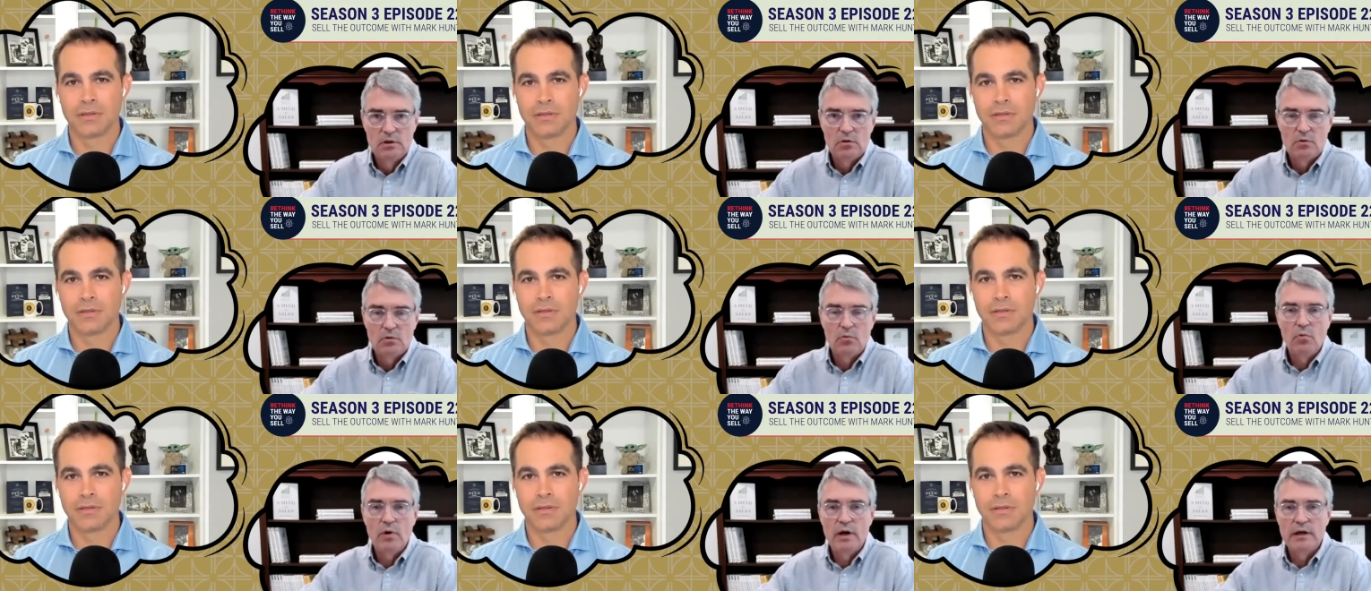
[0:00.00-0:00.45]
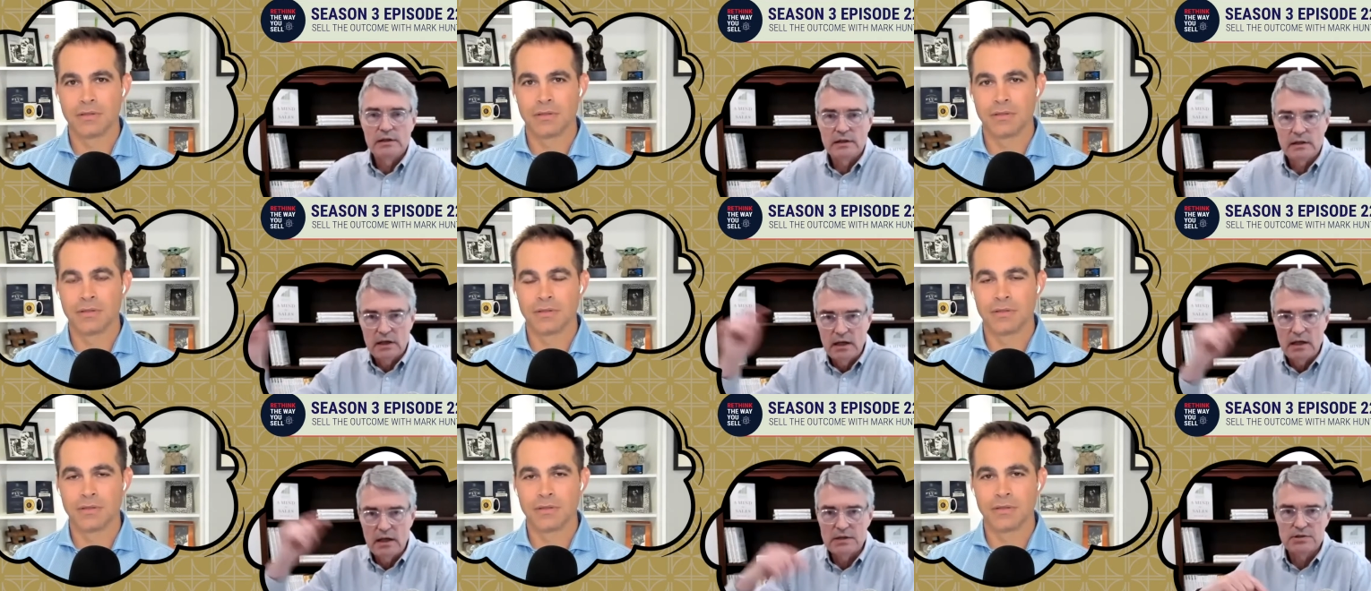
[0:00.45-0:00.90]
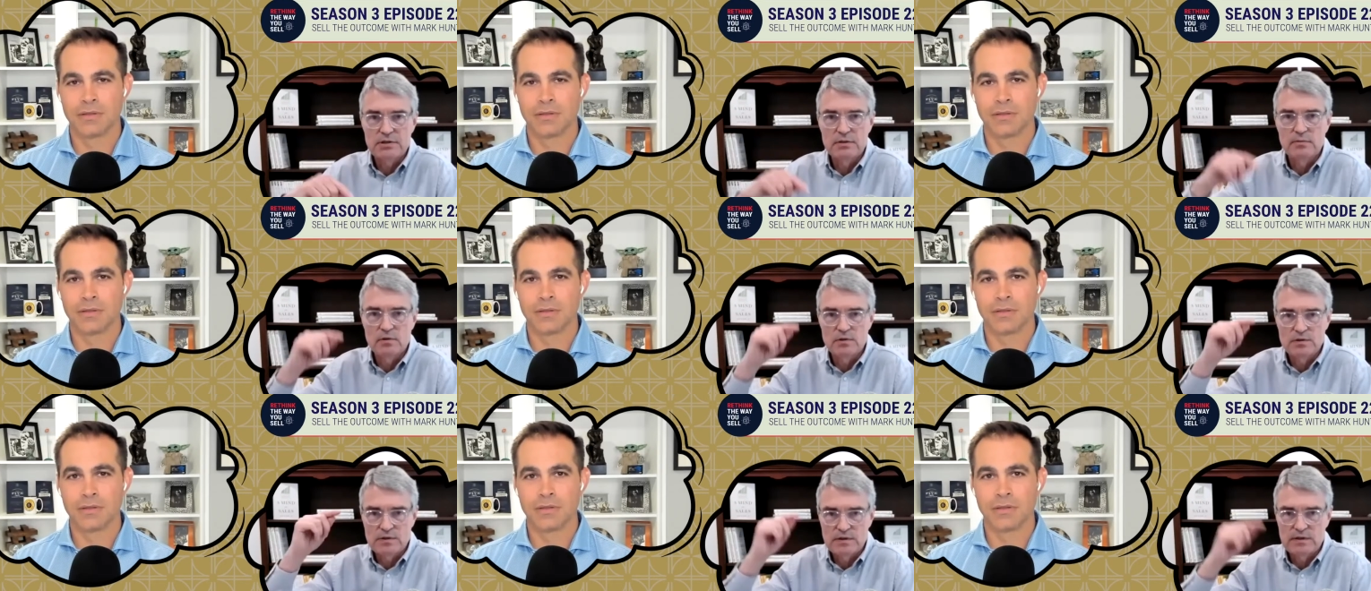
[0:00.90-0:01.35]
Speaker 1: when
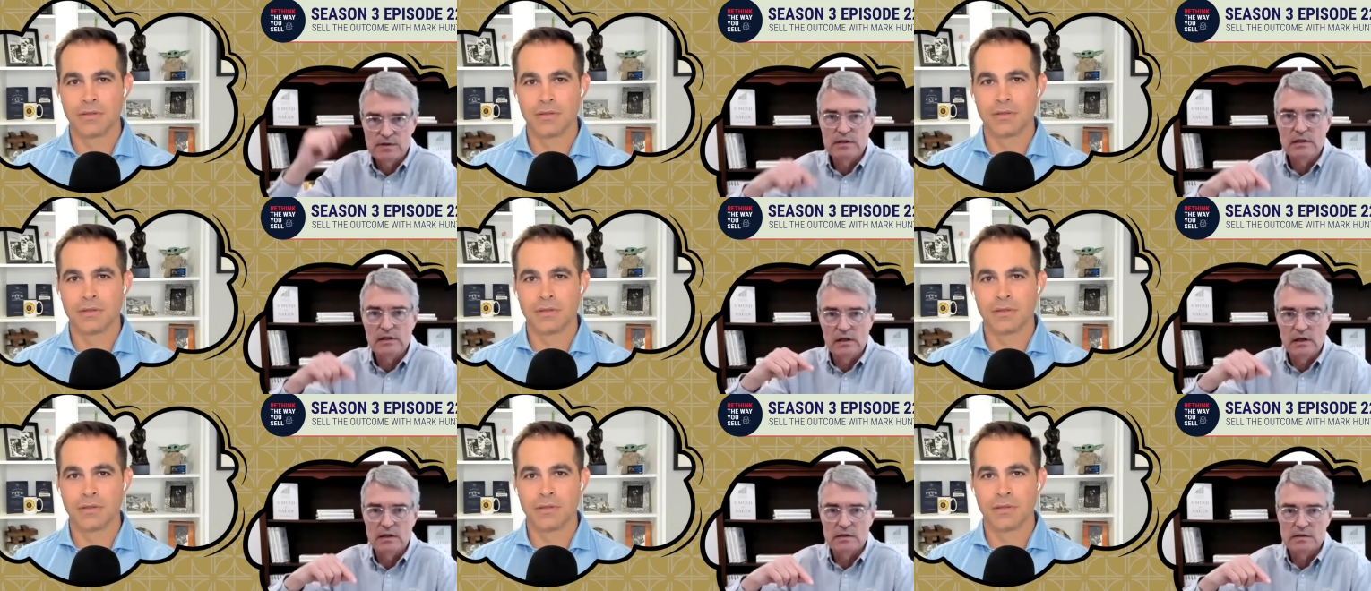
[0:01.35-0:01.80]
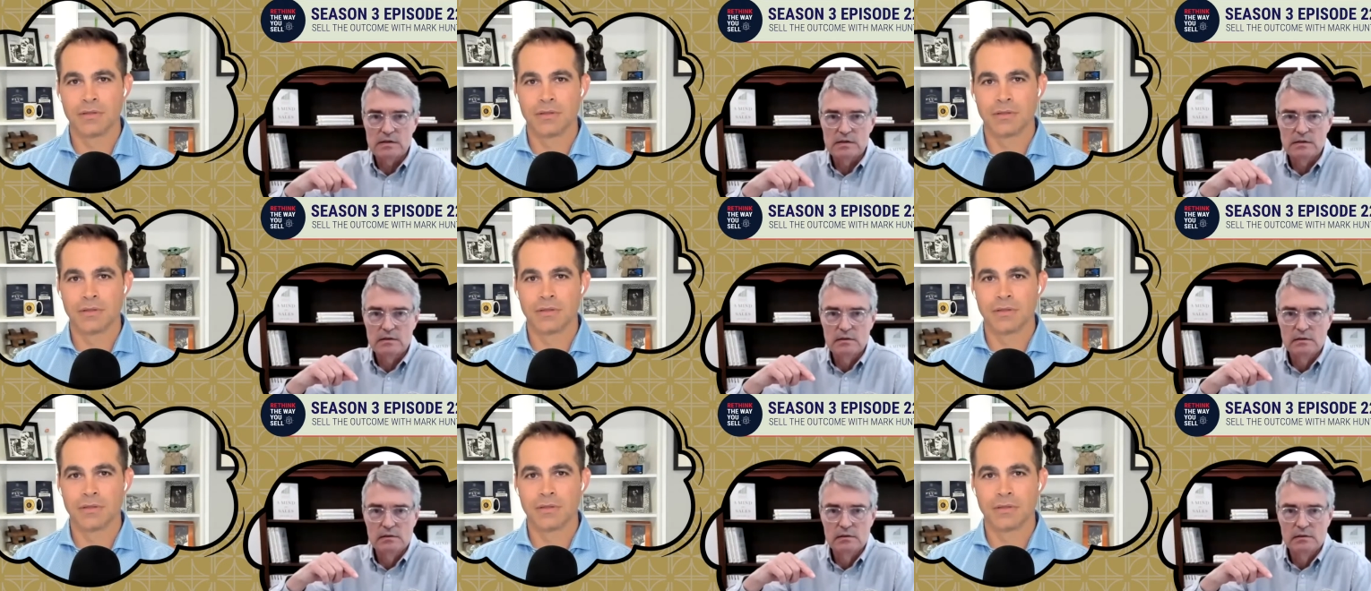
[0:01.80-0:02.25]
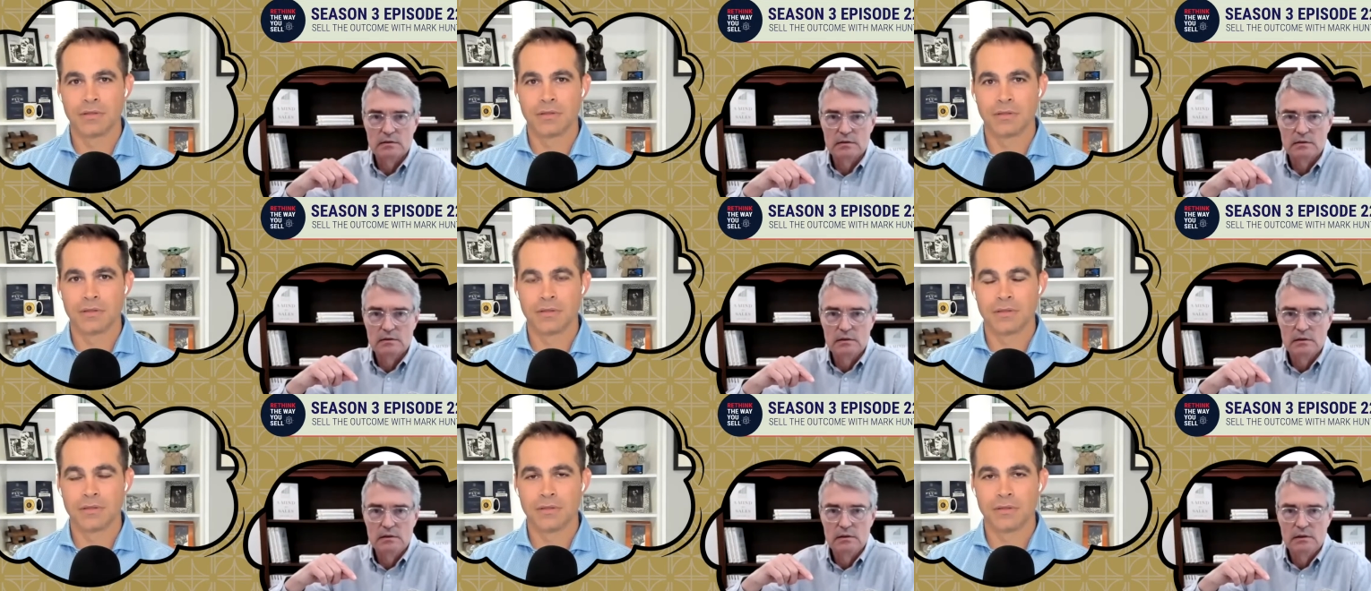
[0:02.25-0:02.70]
customers see us
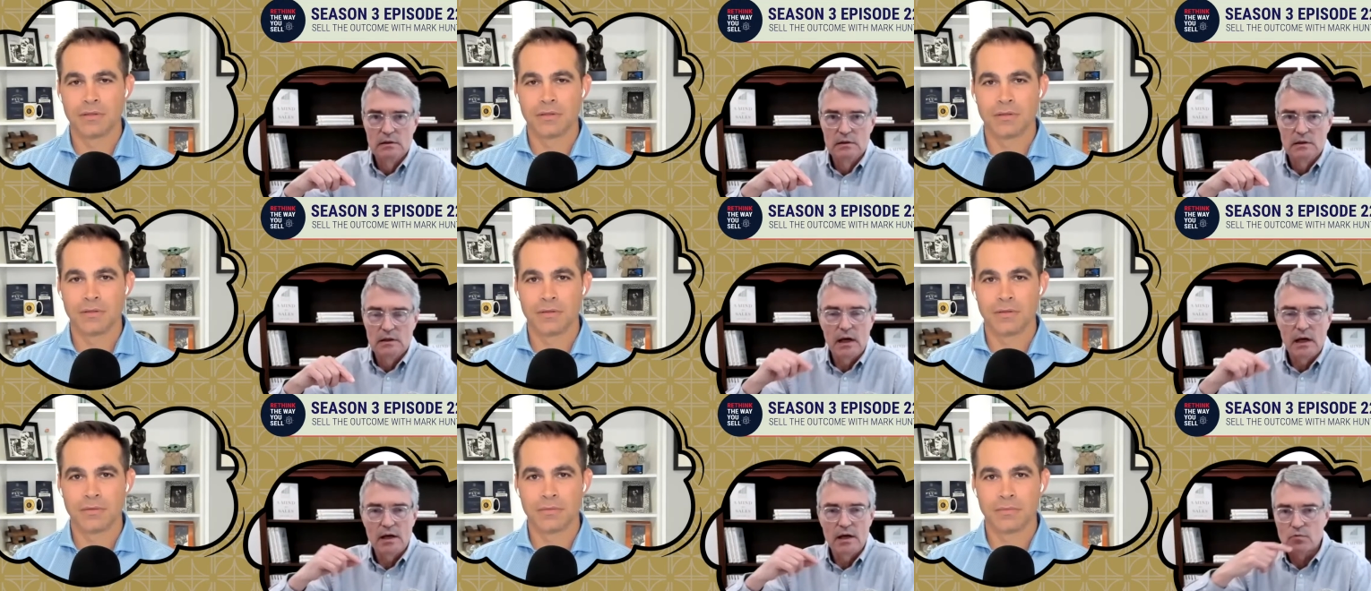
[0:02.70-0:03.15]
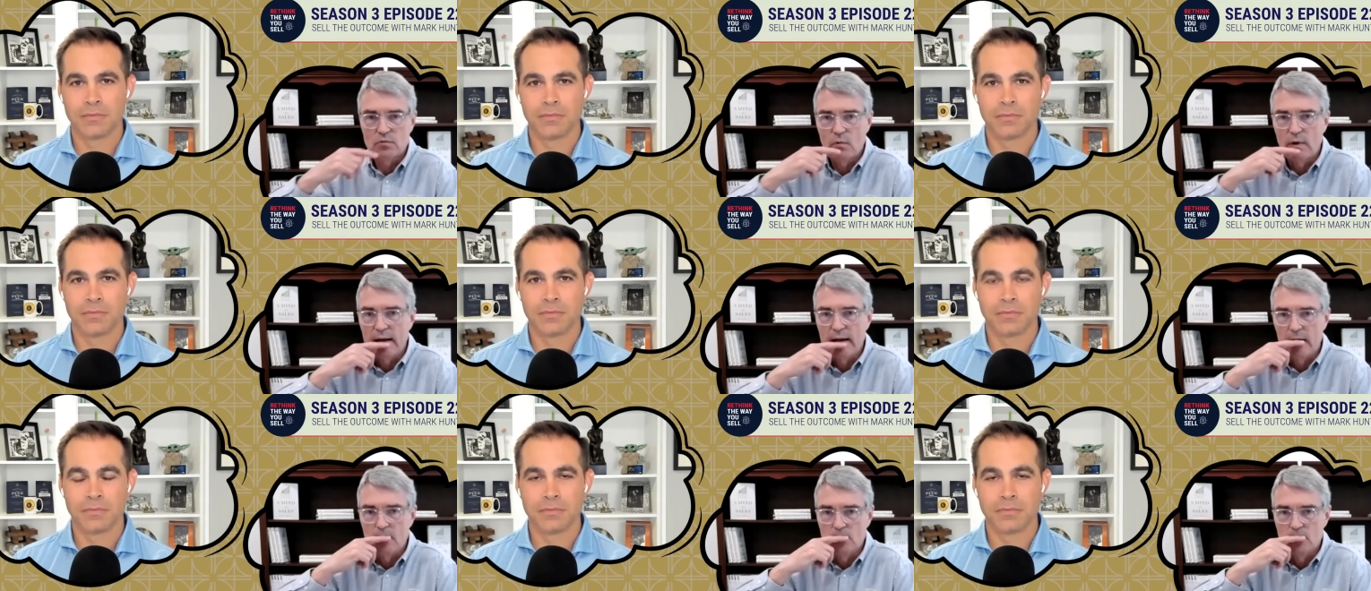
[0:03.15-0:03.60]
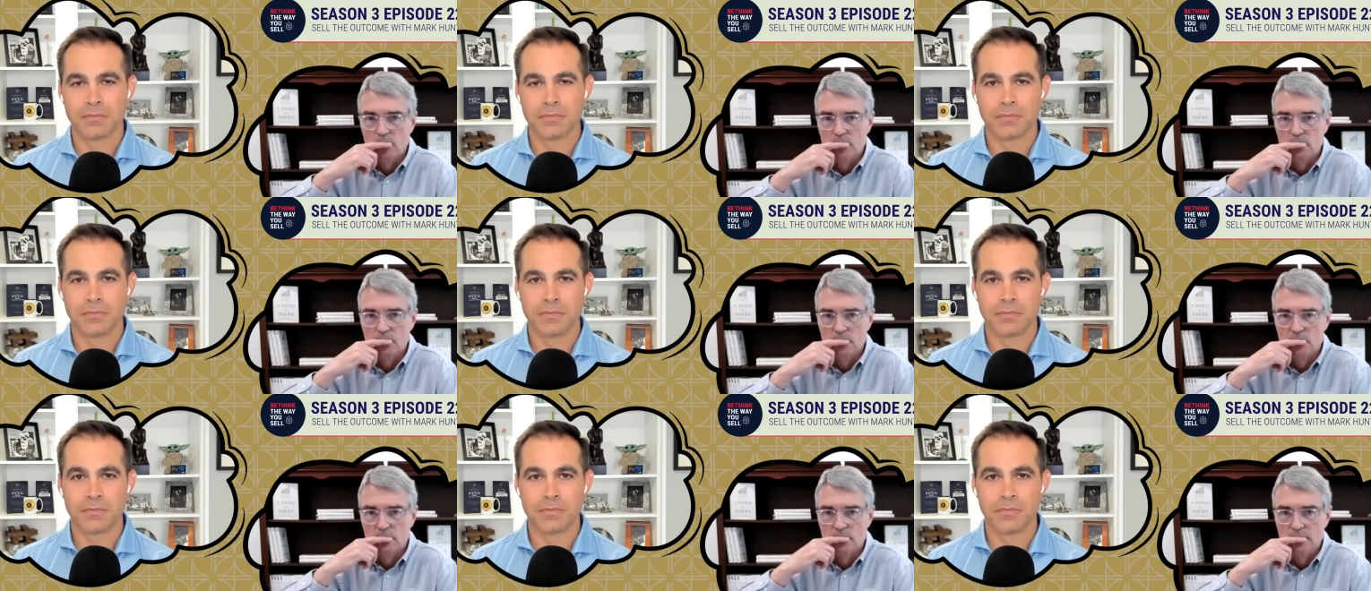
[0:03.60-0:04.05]
as, wow,
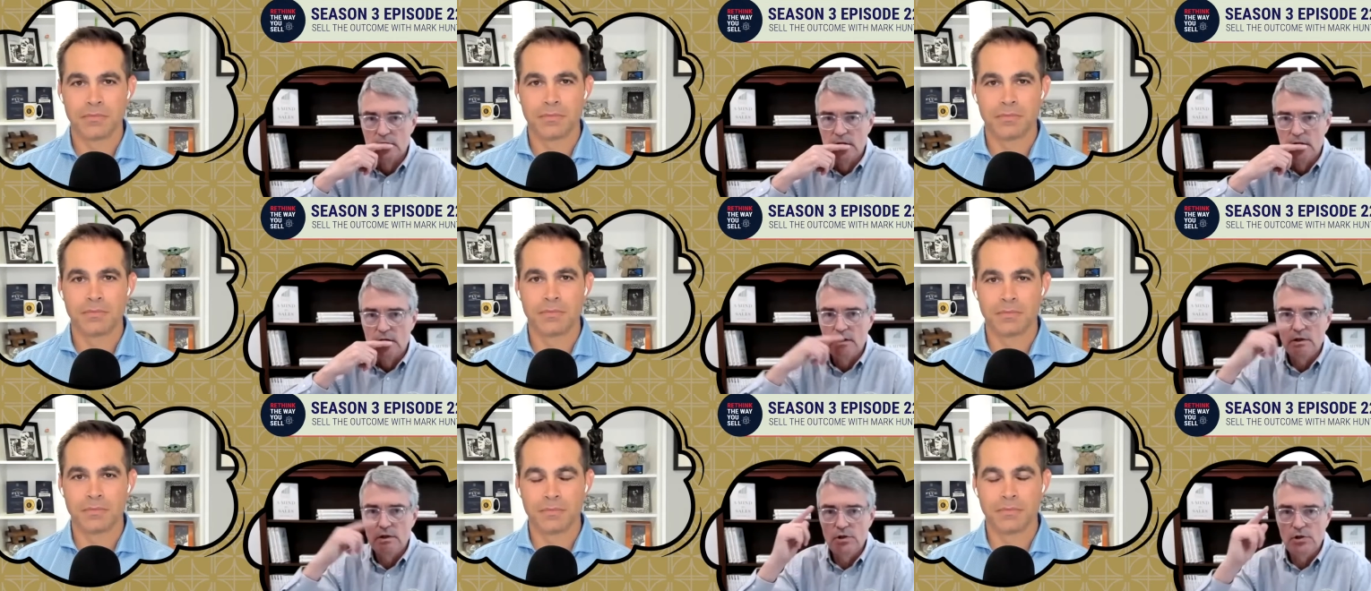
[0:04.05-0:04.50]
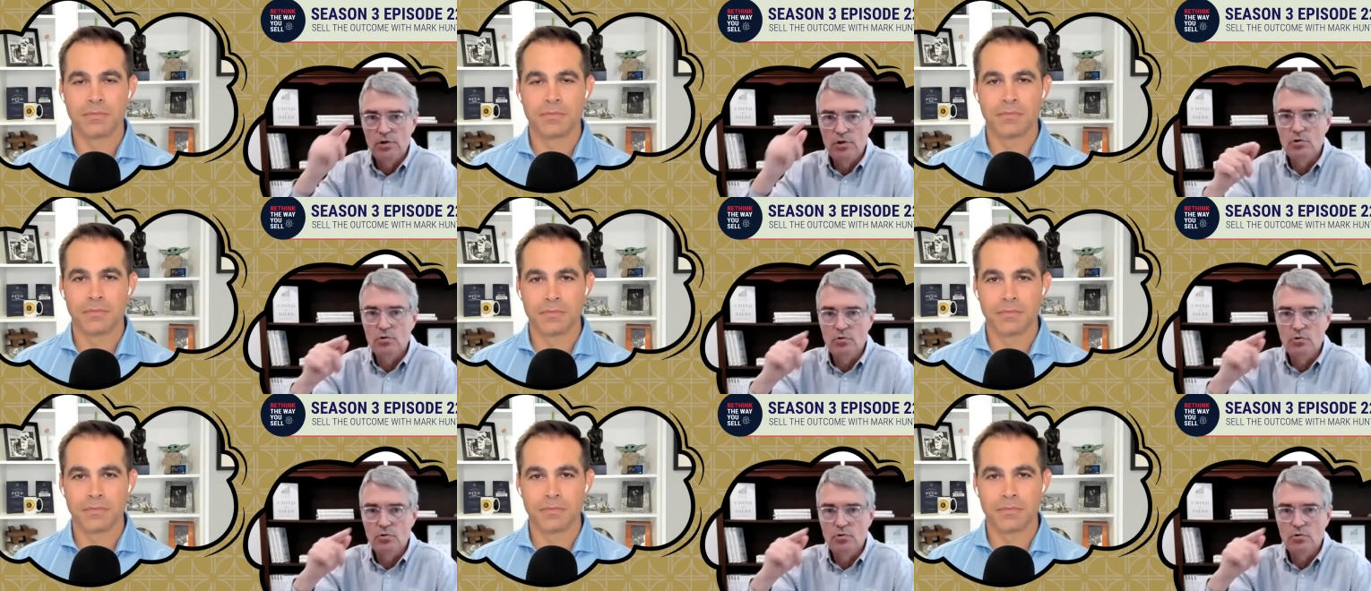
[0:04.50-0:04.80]
you